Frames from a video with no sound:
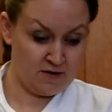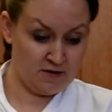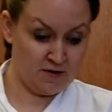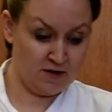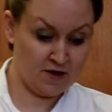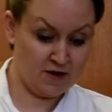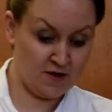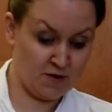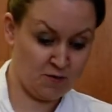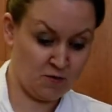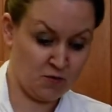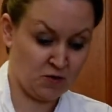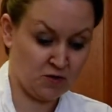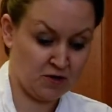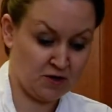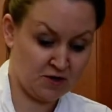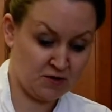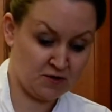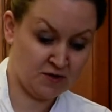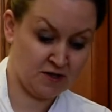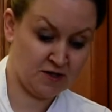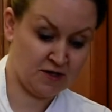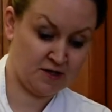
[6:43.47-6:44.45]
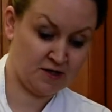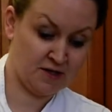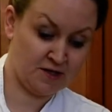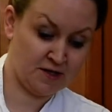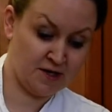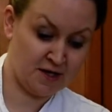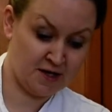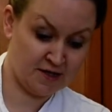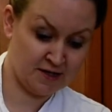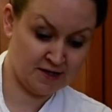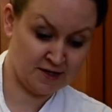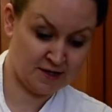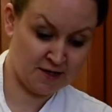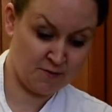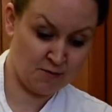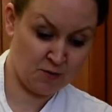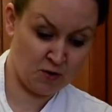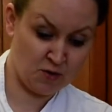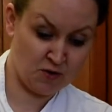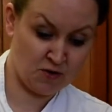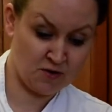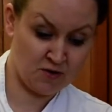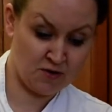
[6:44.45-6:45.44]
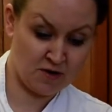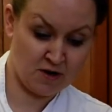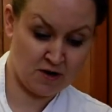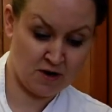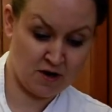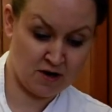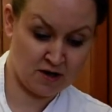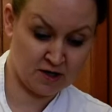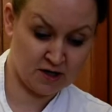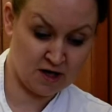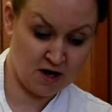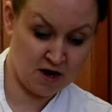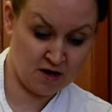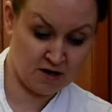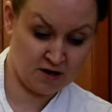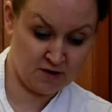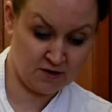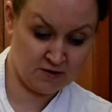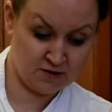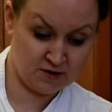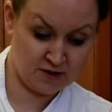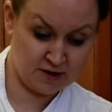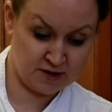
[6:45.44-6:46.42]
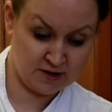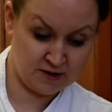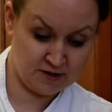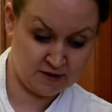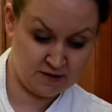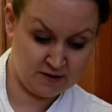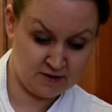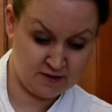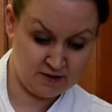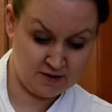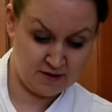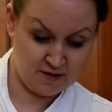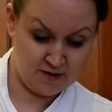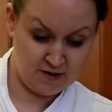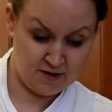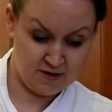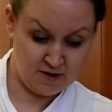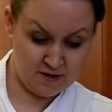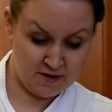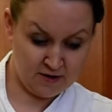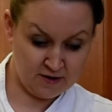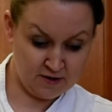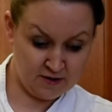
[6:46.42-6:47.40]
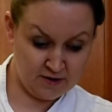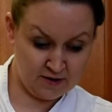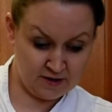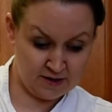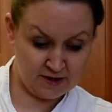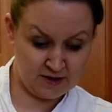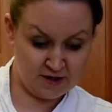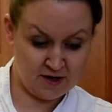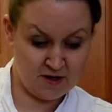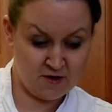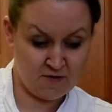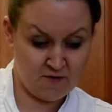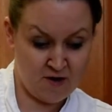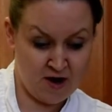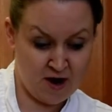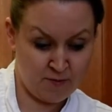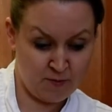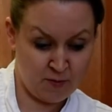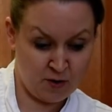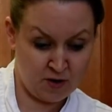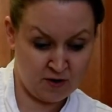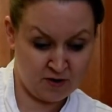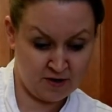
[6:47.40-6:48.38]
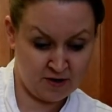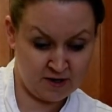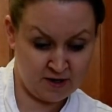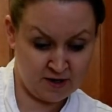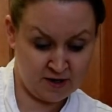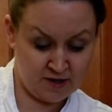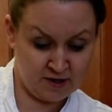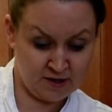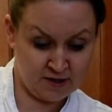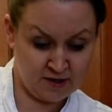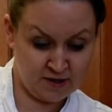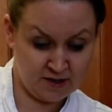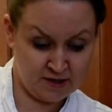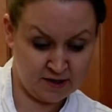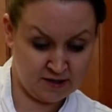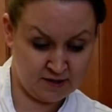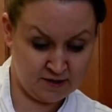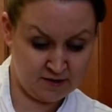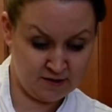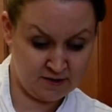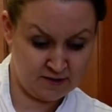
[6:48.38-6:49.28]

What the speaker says: And then we'll use this to assemble our tacos. Let's unwrap all of these.